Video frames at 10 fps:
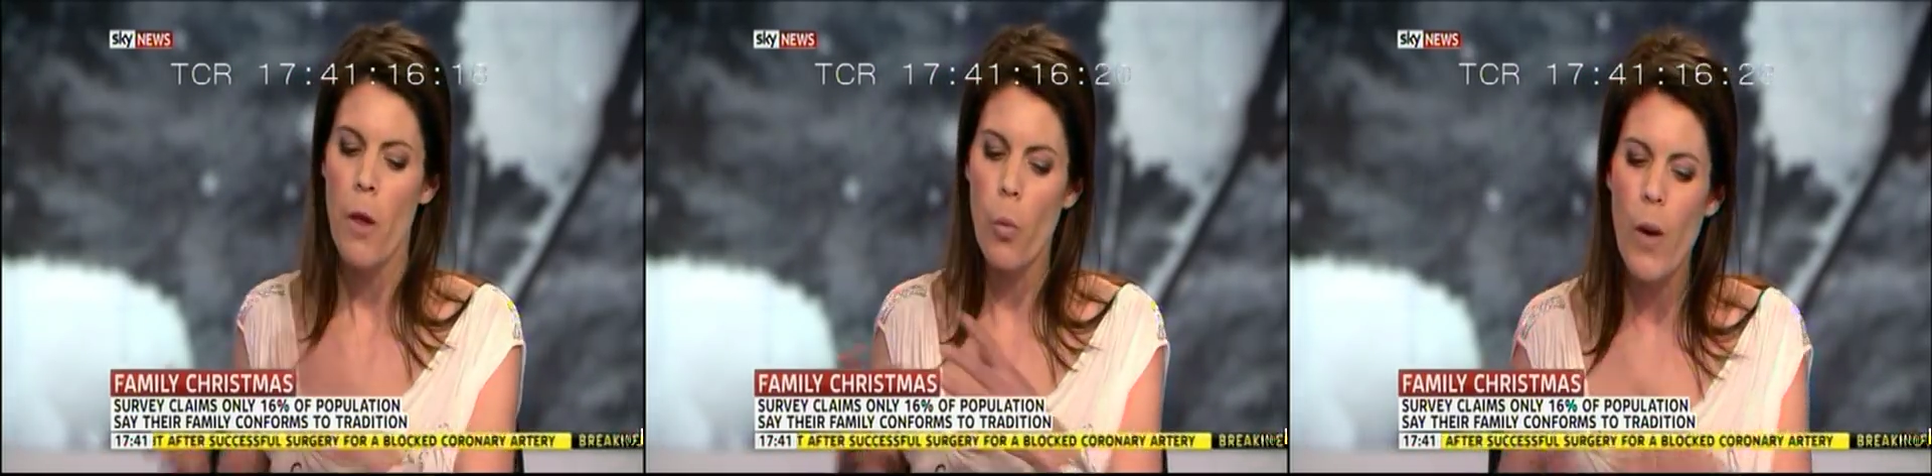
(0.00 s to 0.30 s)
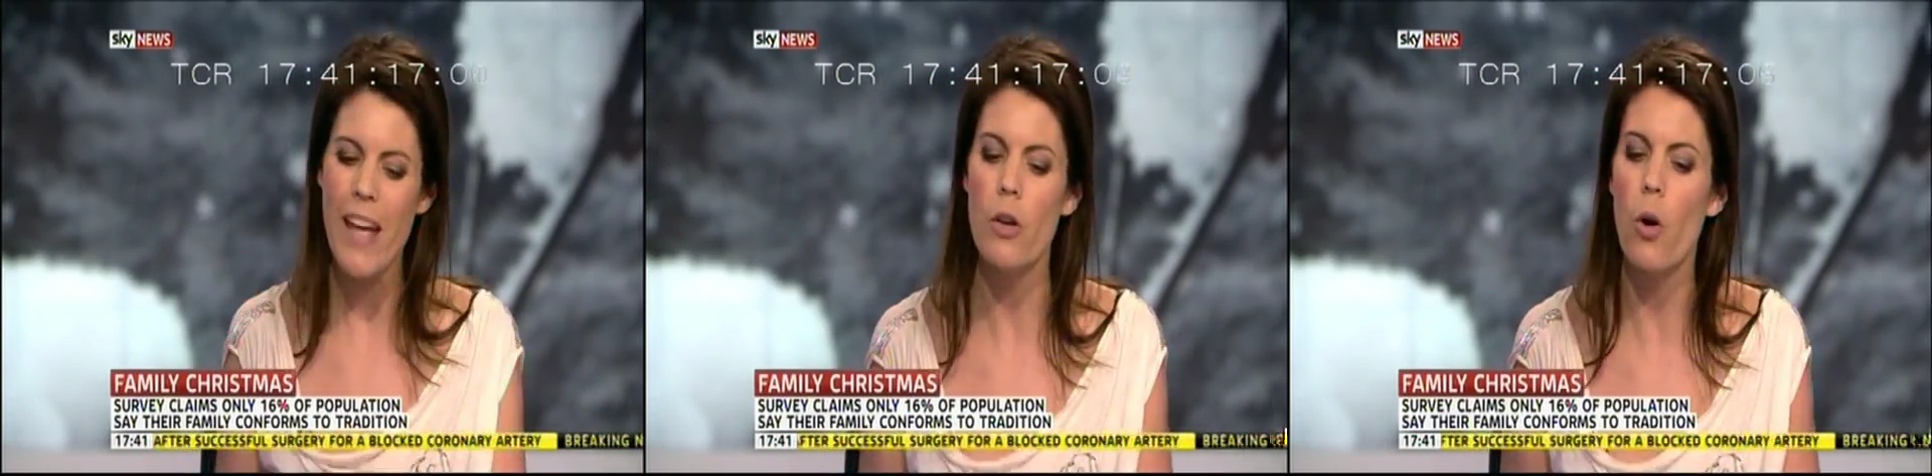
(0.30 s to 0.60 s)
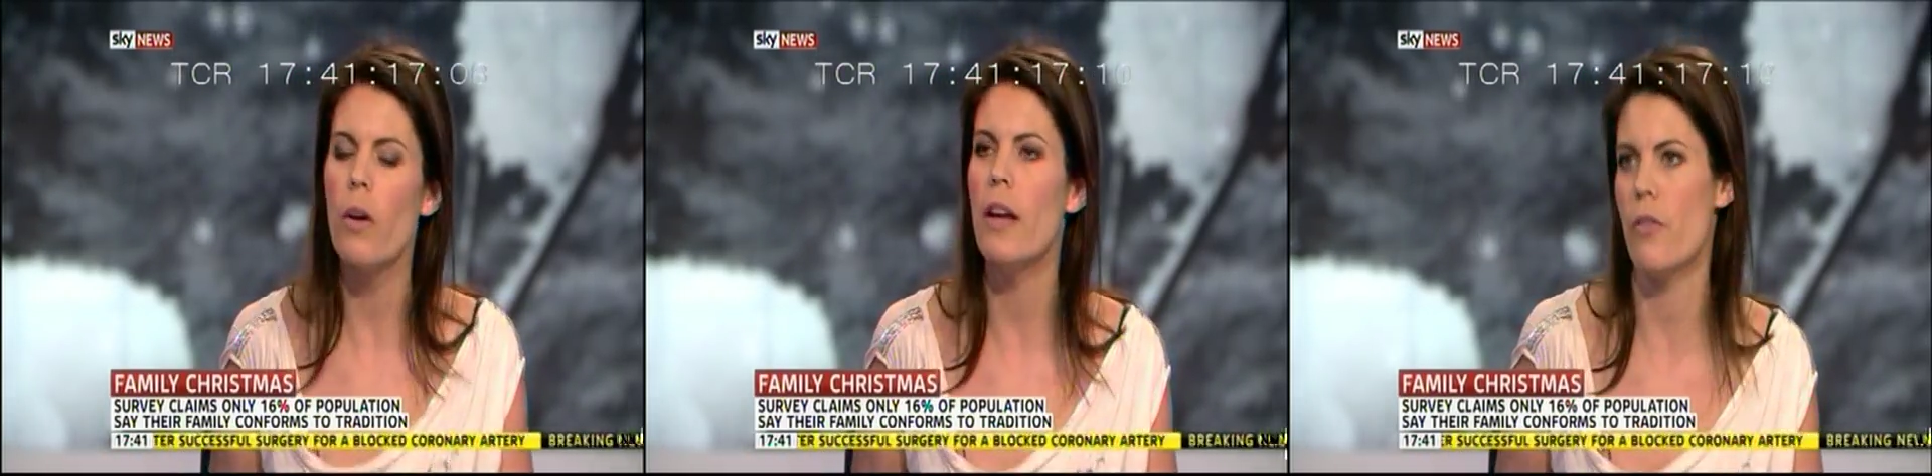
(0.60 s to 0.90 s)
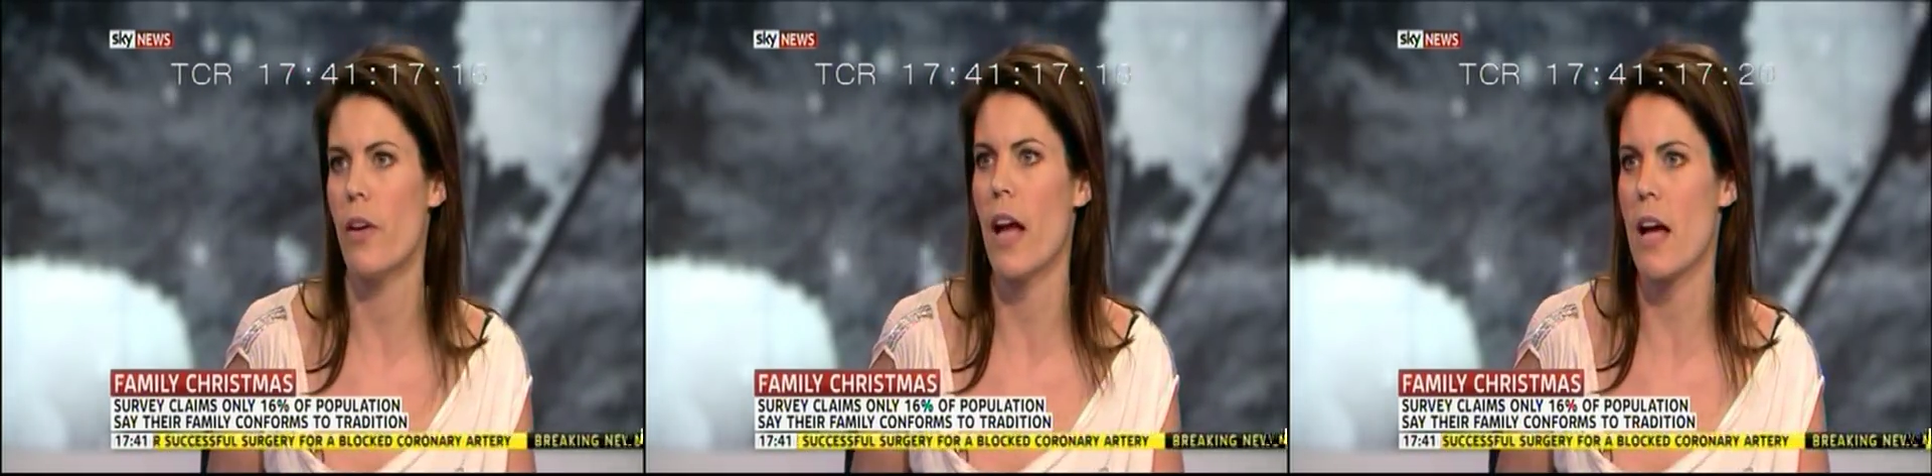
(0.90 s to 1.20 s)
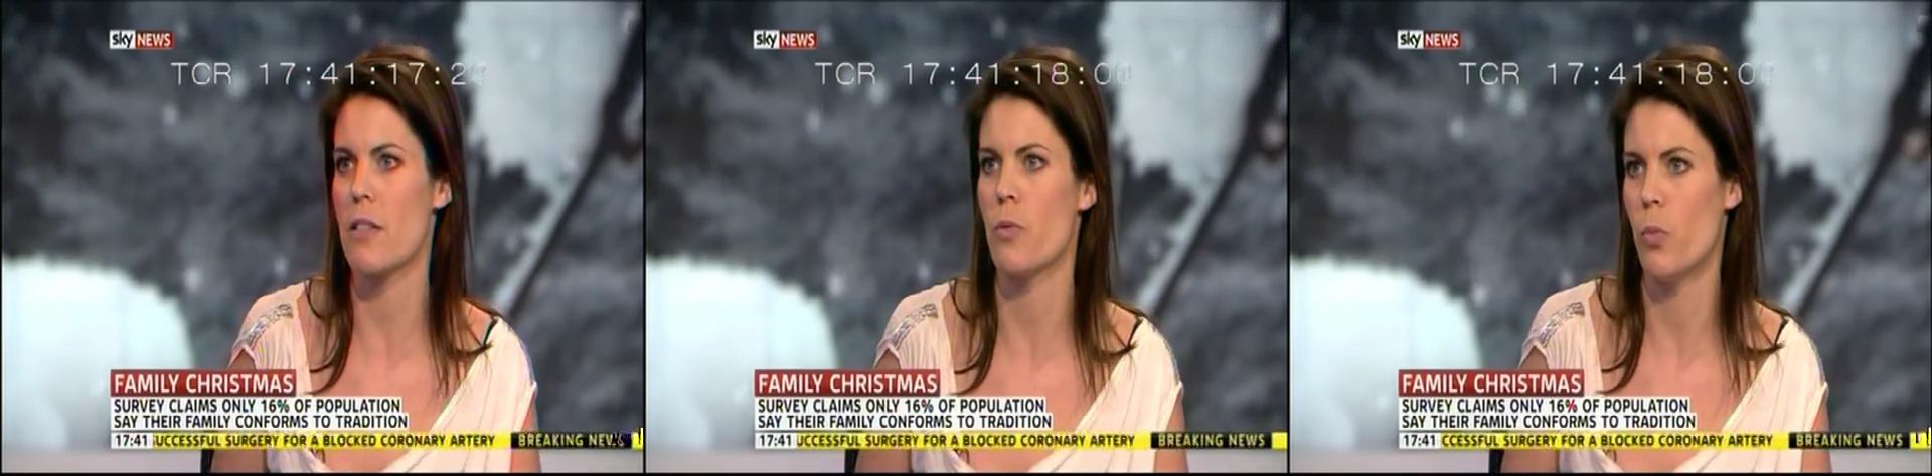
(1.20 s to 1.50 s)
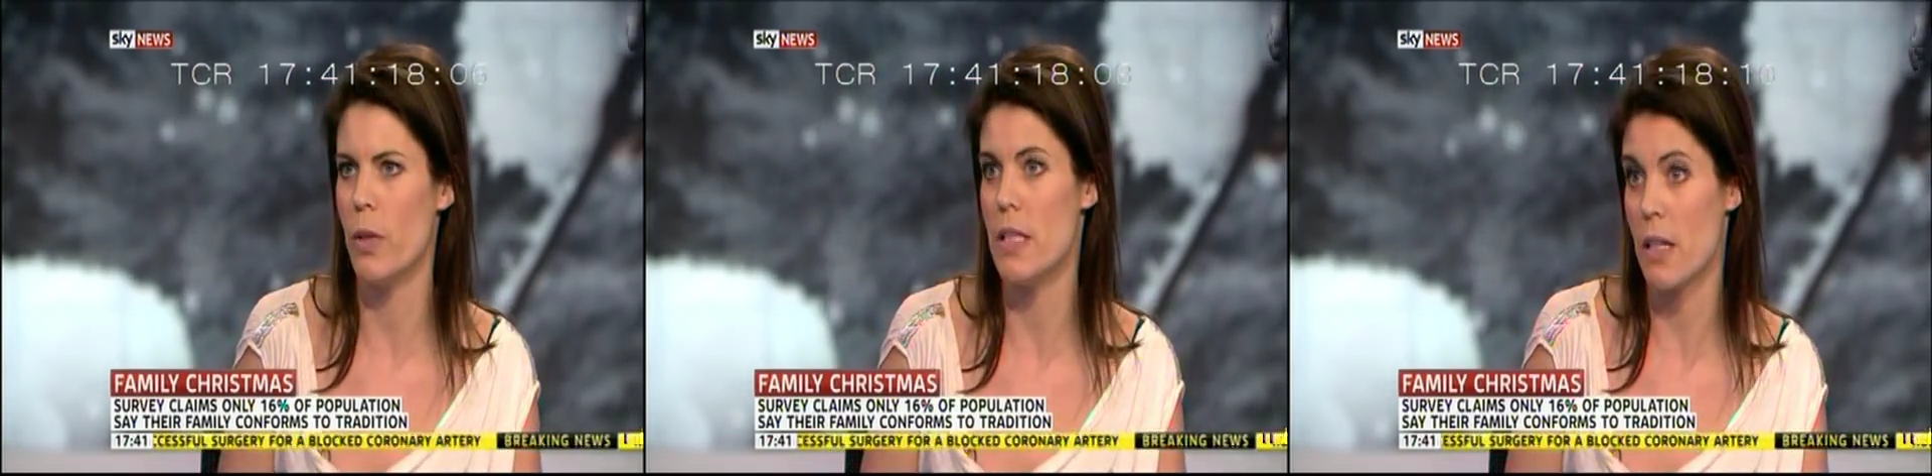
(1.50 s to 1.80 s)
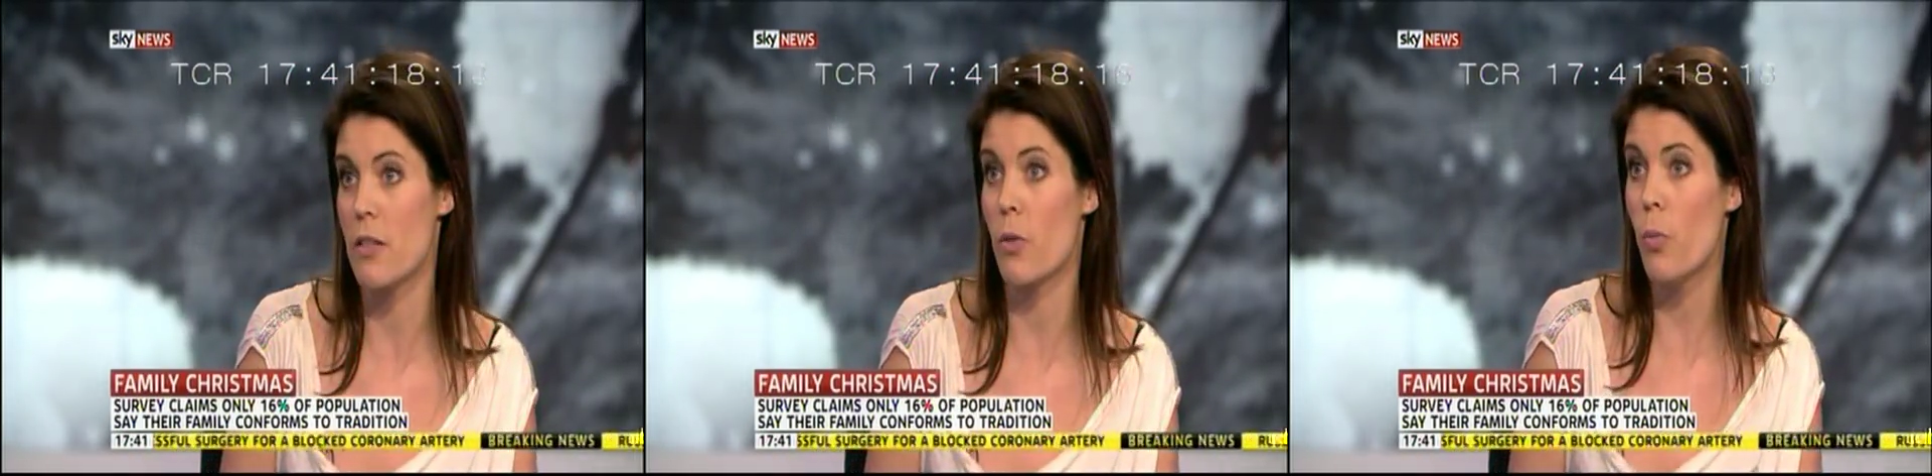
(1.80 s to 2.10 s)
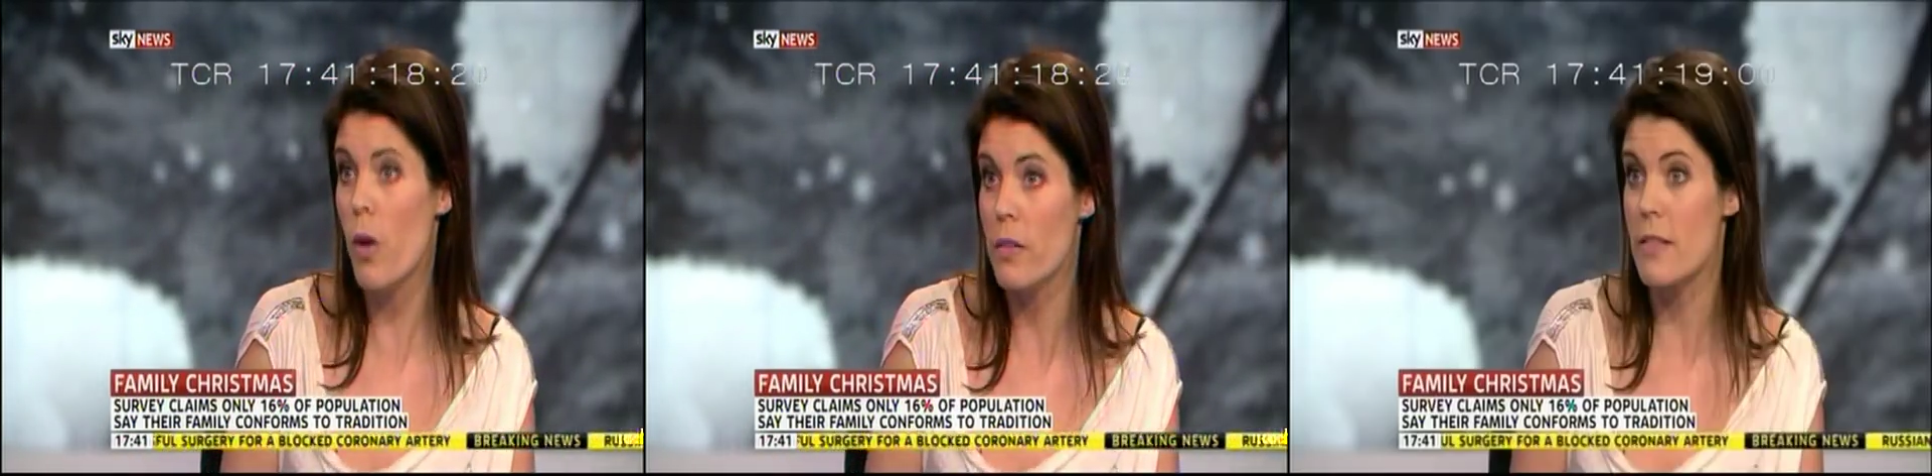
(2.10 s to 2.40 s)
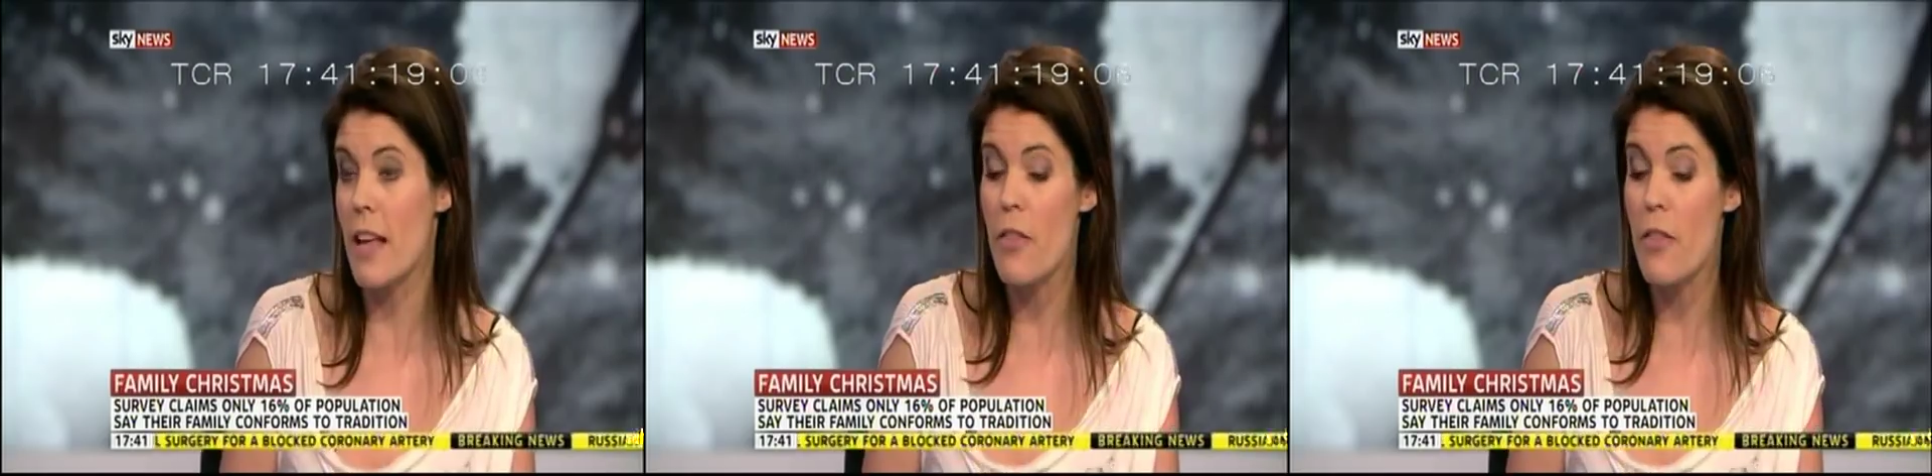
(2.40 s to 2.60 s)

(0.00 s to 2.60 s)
we're not living as we did once.